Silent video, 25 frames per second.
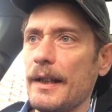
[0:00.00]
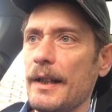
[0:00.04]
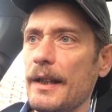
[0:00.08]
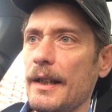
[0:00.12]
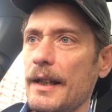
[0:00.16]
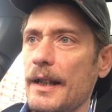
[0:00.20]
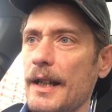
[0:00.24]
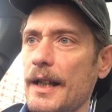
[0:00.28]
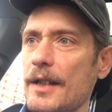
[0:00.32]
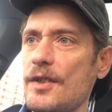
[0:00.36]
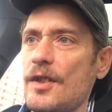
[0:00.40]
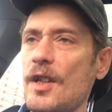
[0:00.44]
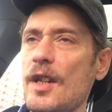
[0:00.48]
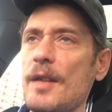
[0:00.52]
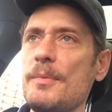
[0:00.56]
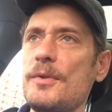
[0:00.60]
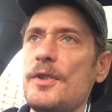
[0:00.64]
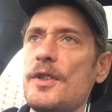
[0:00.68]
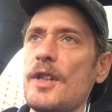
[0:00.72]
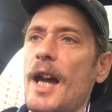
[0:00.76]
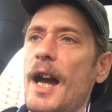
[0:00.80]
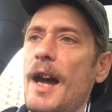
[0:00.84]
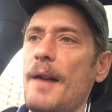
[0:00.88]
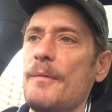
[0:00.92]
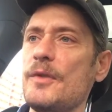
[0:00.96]
it seems
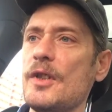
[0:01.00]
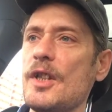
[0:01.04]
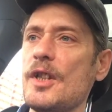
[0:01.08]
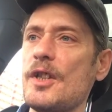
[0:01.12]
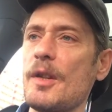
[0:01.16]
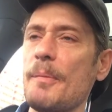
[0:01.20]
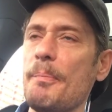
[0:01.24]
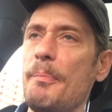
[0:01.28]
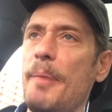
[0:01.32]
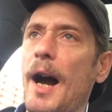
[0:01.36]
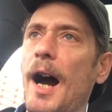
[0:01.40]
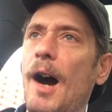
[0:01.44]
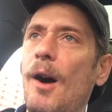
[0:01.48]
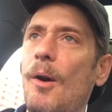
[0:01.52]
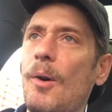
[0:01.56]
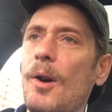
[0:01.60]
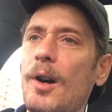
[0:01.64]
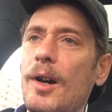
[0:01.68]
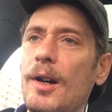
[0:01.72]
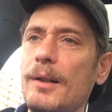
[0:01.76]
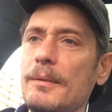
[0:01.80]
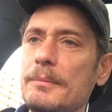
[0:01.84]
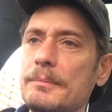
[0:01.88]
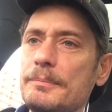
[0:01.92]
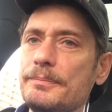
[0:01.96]
to have decent
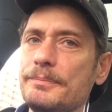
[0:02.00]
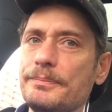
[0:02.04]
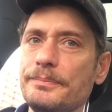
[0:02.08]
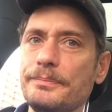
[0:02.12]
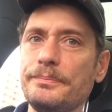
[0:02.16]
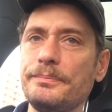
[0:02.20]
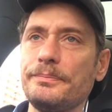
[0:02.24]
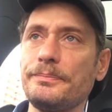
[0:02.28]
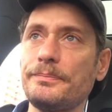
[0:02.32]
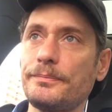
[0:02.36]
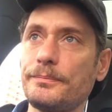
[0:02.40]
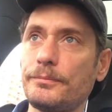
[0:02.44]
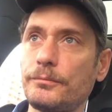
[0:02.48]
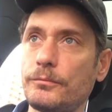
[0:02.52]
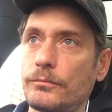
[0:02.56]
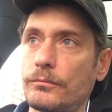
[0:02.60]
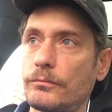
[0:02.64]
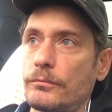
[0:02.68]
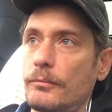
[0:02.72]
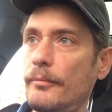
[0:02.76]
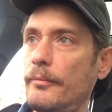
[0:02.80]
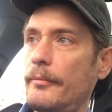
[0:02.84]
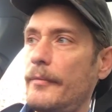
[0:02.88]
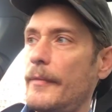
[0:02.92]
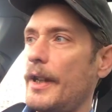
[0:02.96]
power,
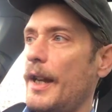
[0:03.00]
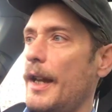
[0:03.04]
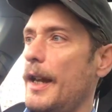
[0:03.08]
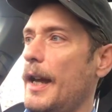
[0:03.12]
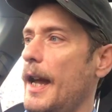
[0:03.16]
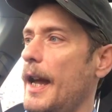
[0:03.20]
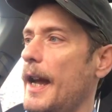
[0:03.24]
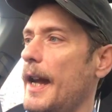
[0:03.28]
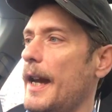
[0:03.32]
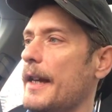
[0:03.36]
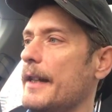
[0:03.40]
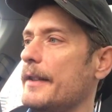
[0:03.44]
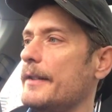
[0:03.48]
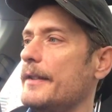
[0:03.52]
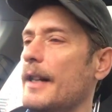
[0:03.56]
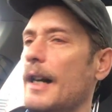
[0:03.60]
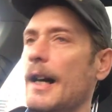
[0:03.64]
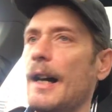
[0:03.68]
and